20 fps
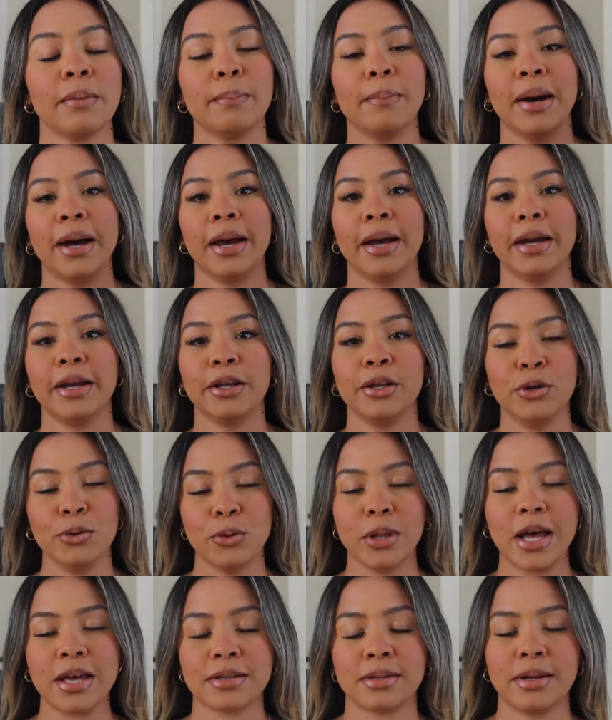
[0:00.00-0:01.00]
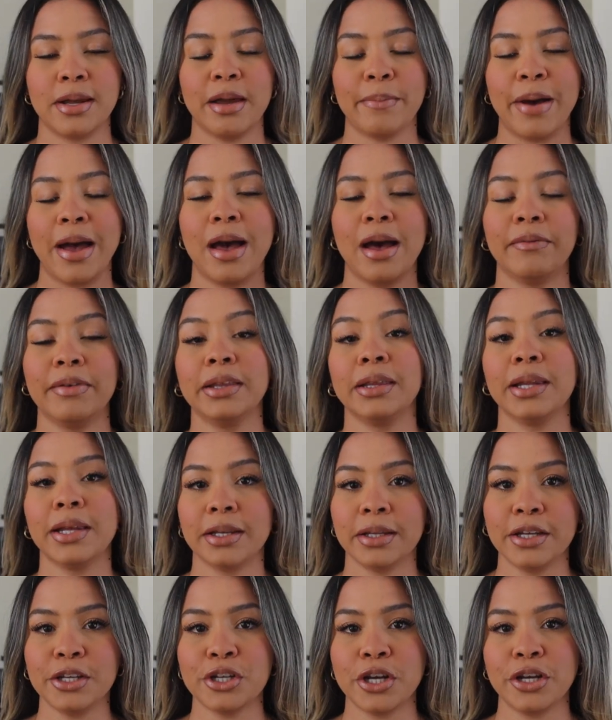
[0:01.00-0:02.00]
my new last name. I haven't
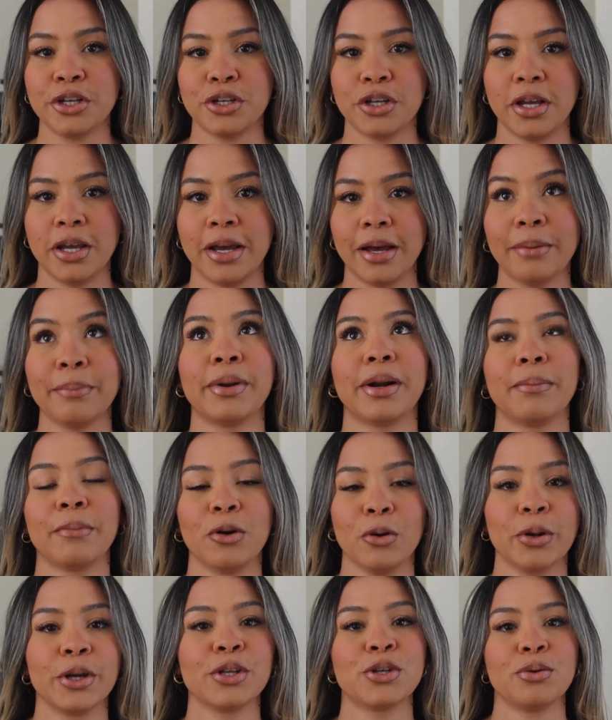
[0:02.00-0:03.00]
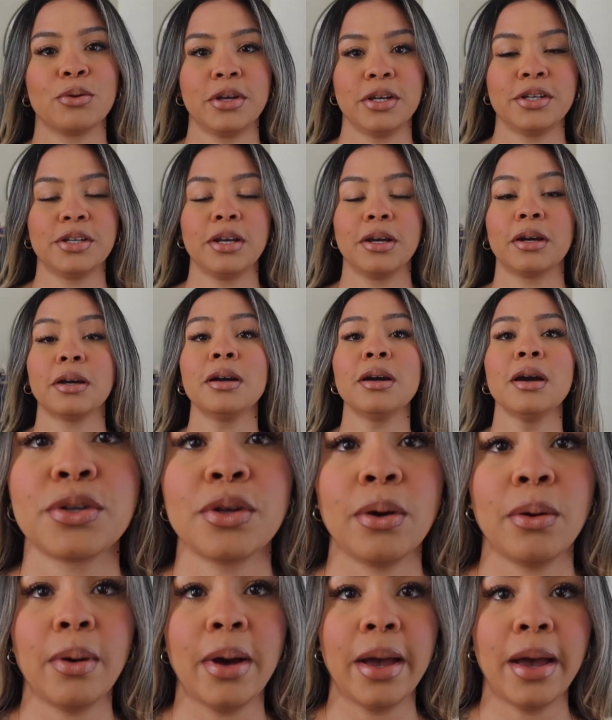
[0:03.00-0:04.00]
legally changed it yet, but I'm going to this year.
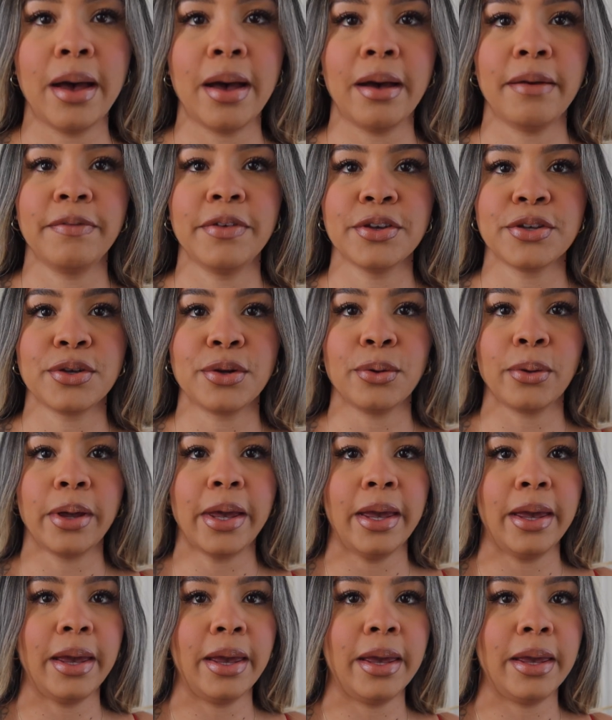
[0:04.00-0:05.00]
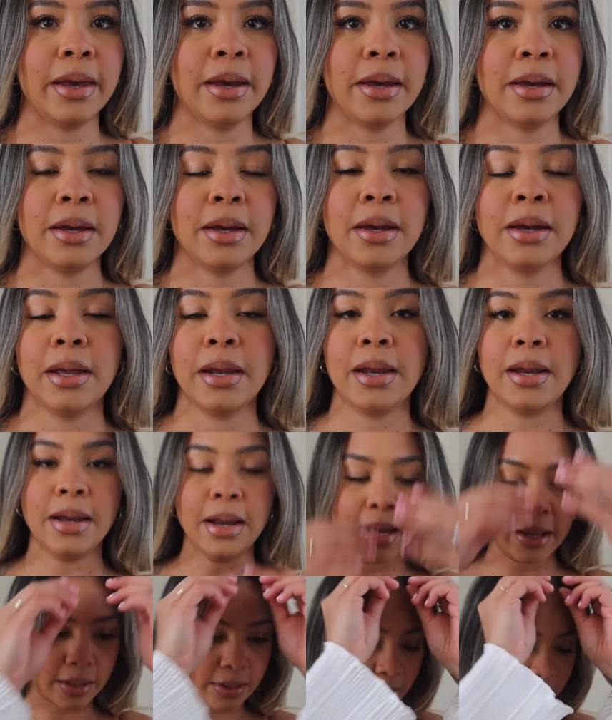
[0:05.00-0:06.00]
So I have this little K
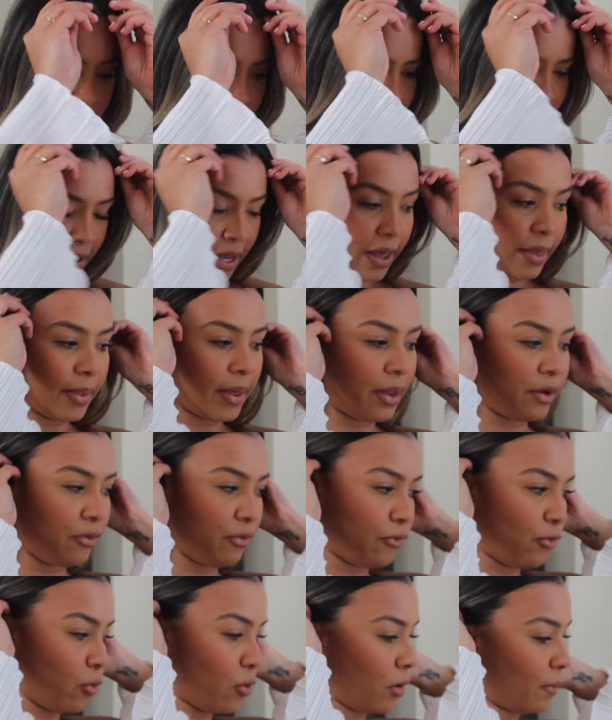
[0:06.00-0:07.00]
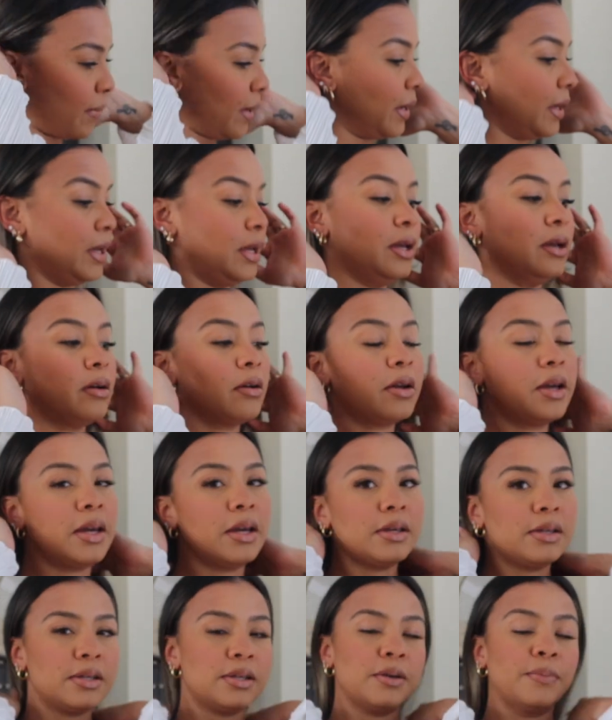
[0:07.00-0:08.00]
necklace. And then for my
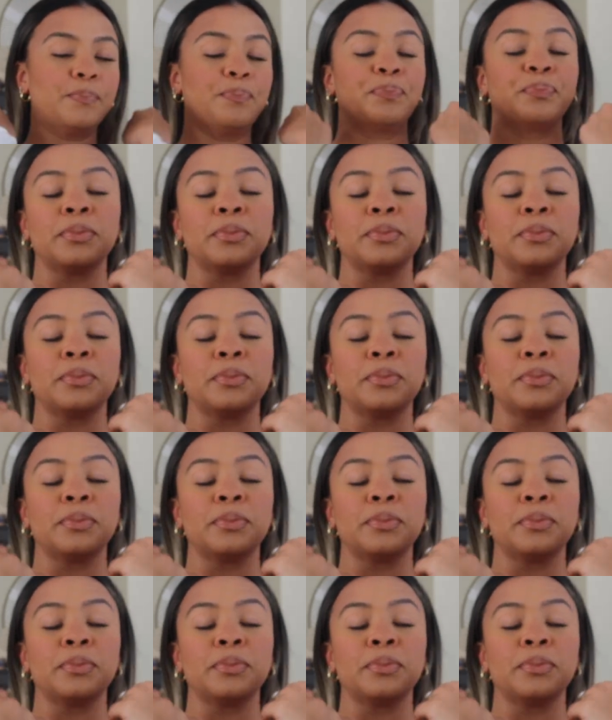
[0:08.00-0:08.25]
earrings,